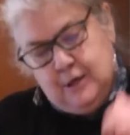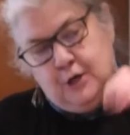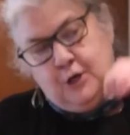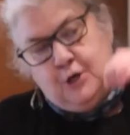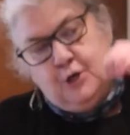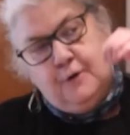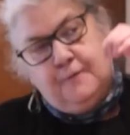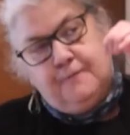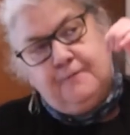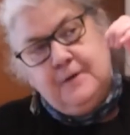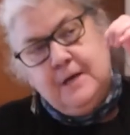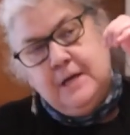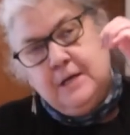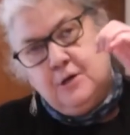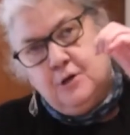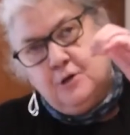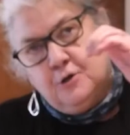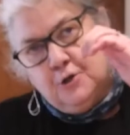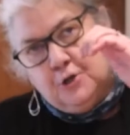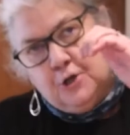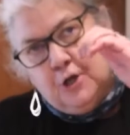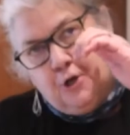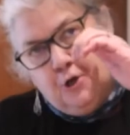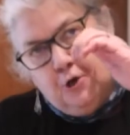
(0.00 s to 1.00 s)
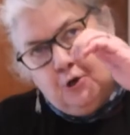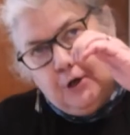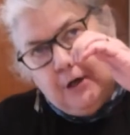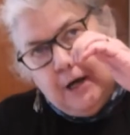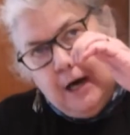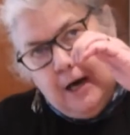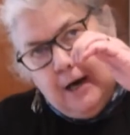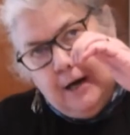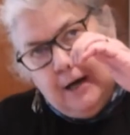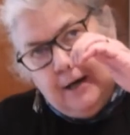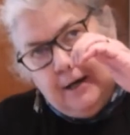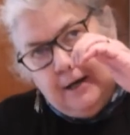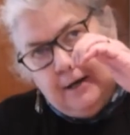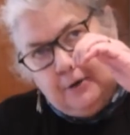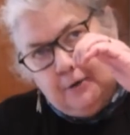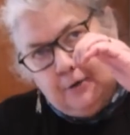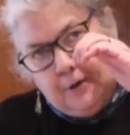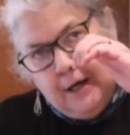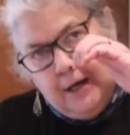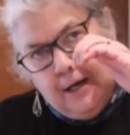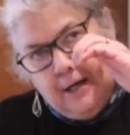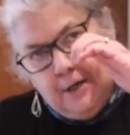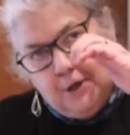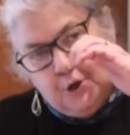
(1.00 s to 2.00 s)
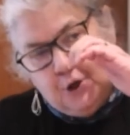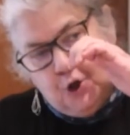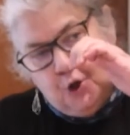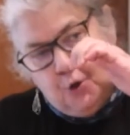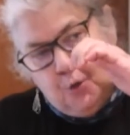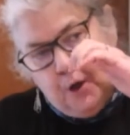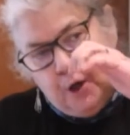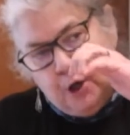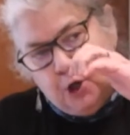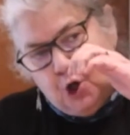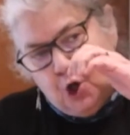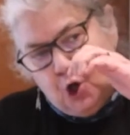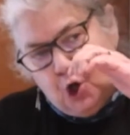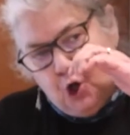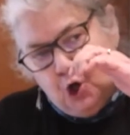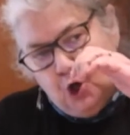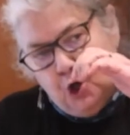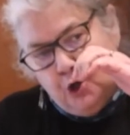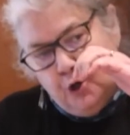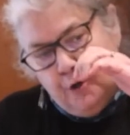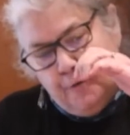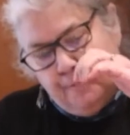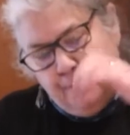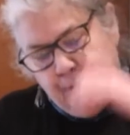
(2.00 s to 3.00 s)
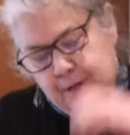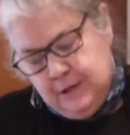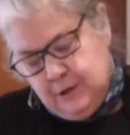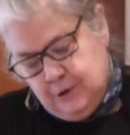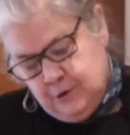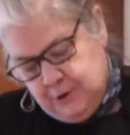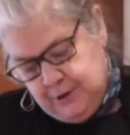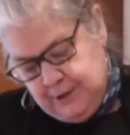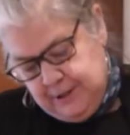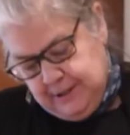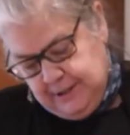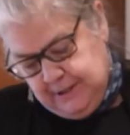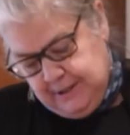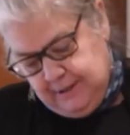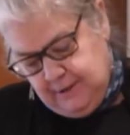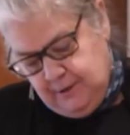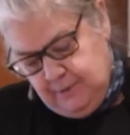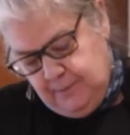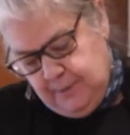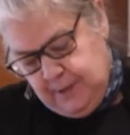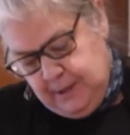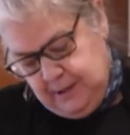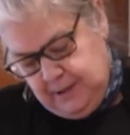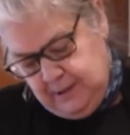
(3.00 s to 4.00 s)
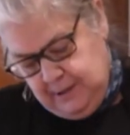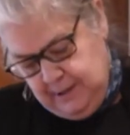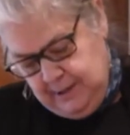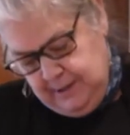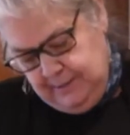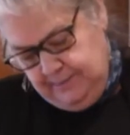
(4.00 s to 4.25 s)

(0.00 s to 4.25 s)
Your fingers are your guide, okay? So you want to curl your fingers in a little bit